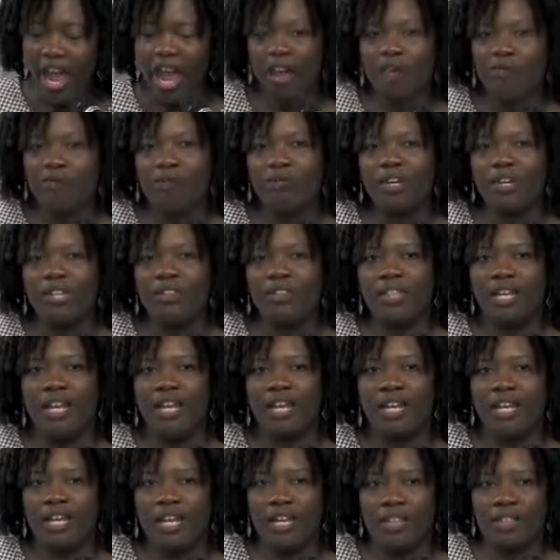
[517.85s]

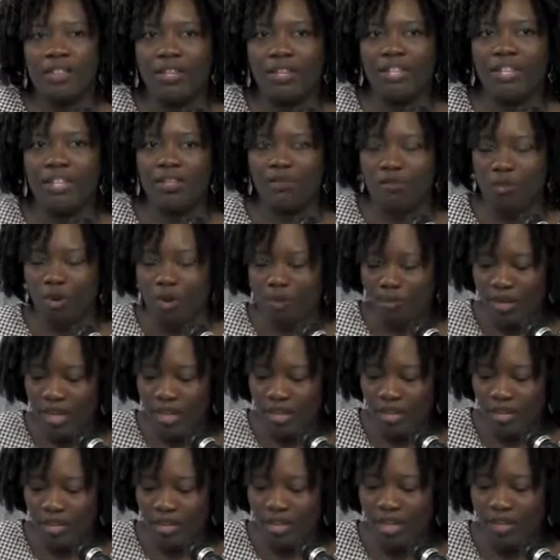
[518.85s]
Everything in this
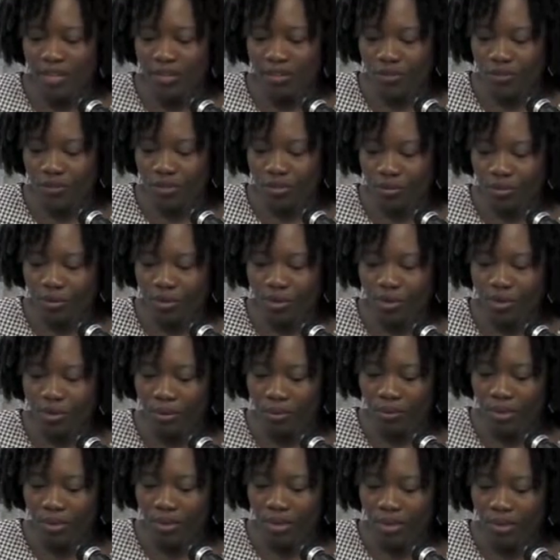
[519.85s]
moment is
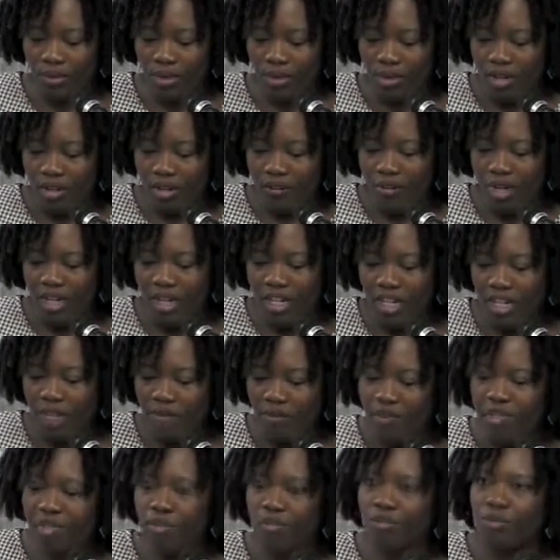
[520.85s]
true, but
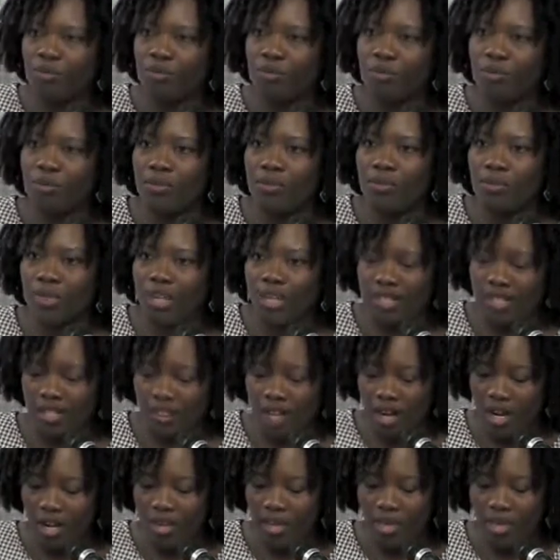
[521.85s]
even truth is
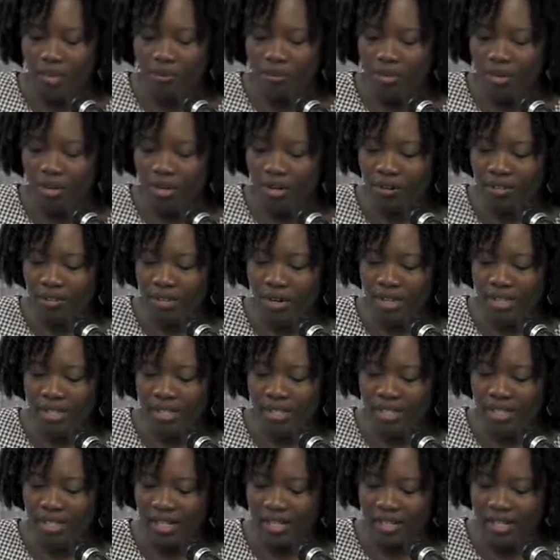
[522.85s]
not
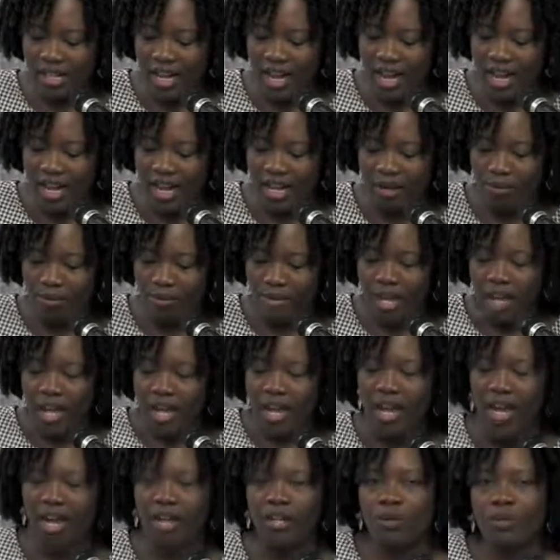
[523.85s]
impervious to time,
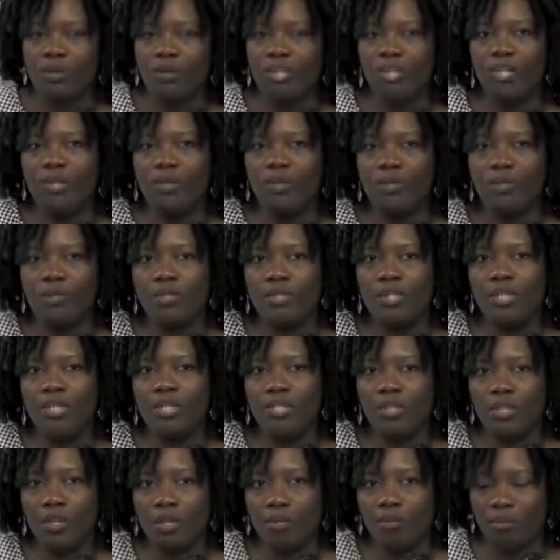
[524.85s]
and we
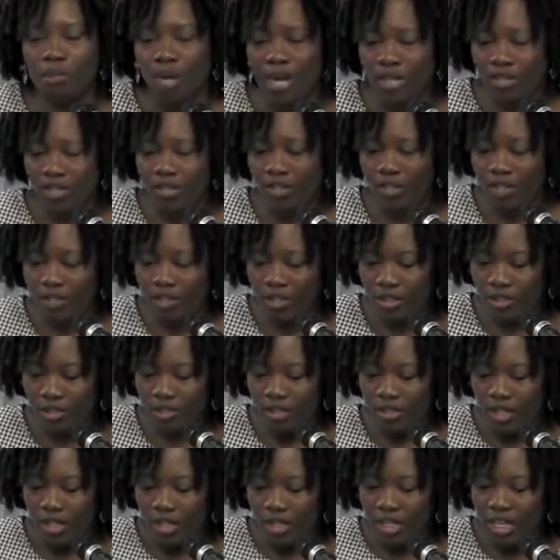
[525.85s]
lose so much.
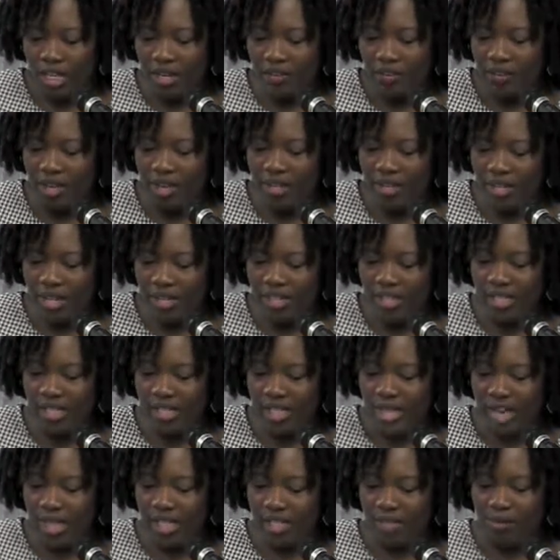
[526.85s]
Even this
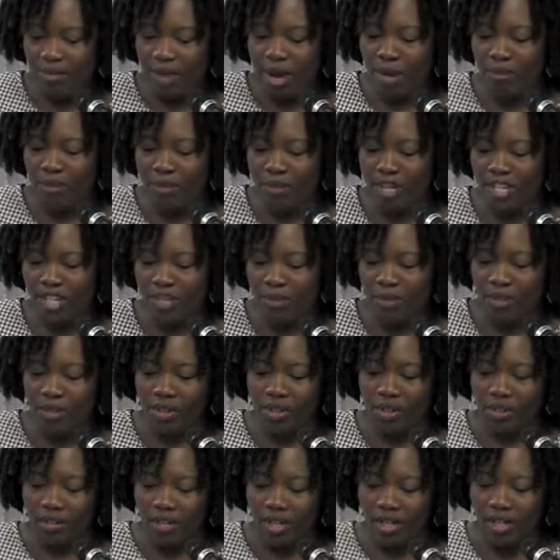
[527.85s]
day's memories
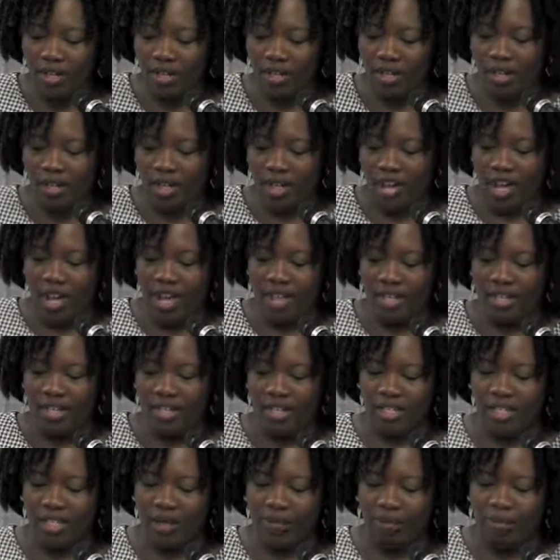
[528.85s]
will thin and
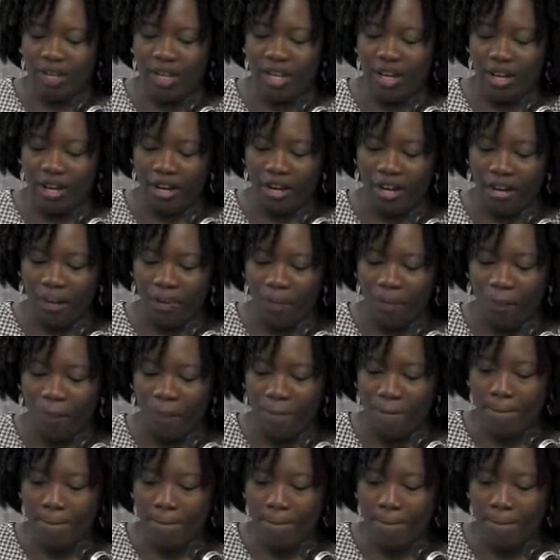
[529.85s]
disappear.